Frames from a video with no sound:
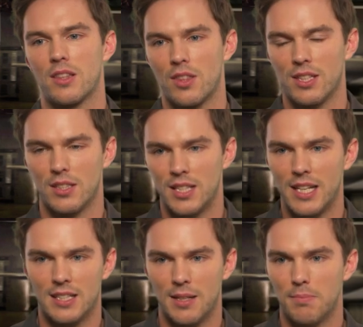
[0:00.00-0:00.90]
the thing that
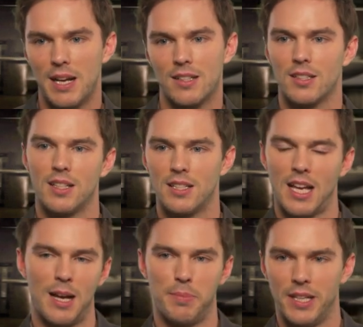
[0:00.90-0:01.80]
takes him back to his
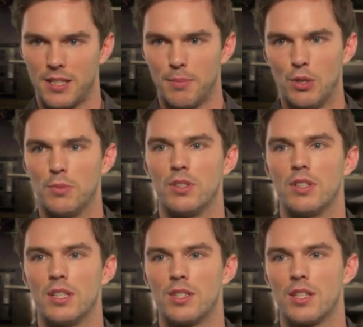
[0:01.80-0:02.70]
happiest moment
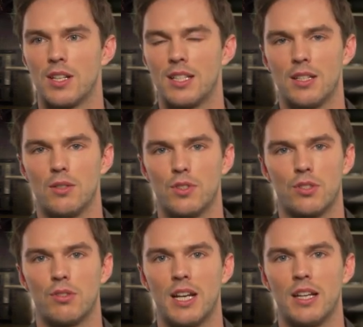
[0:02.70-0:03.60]
is this idea of just
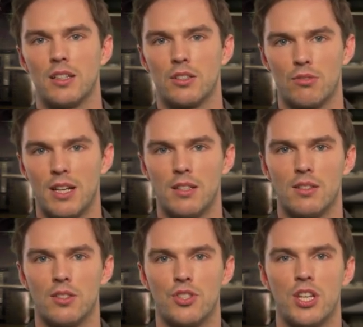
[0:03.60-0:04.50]
creating a great
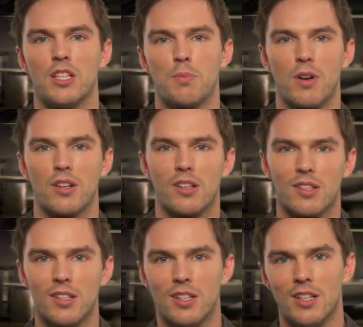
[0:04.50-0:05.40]
cheeseburger.
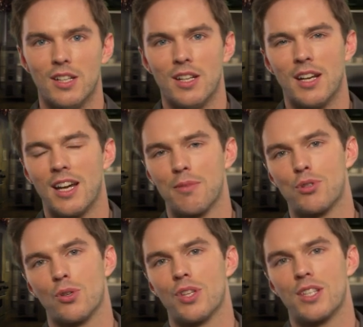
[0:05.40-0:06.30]
And I'm
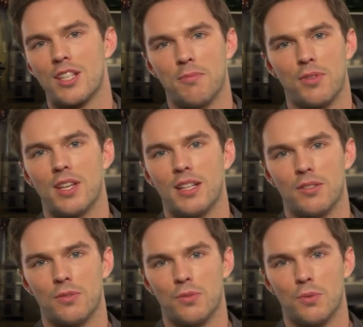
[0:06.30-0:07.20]
sure there's
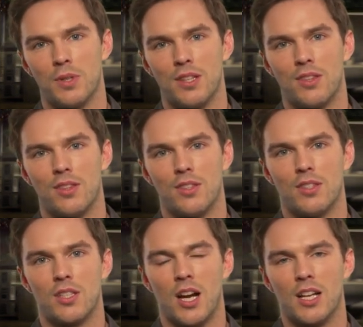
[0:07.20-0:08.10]
something with
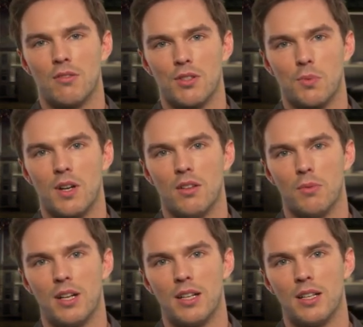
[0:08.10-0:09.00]
Tyler as well
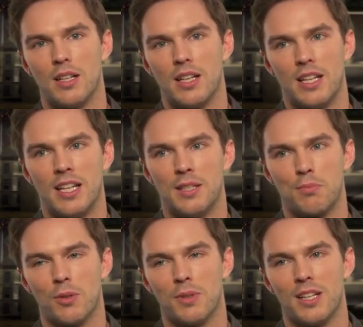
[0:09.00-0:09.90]
where he's
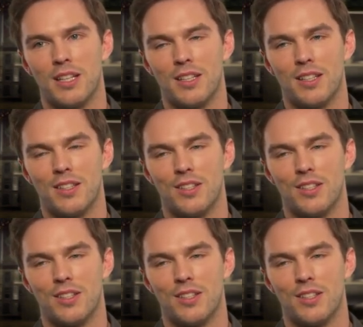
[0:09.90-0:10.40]
probably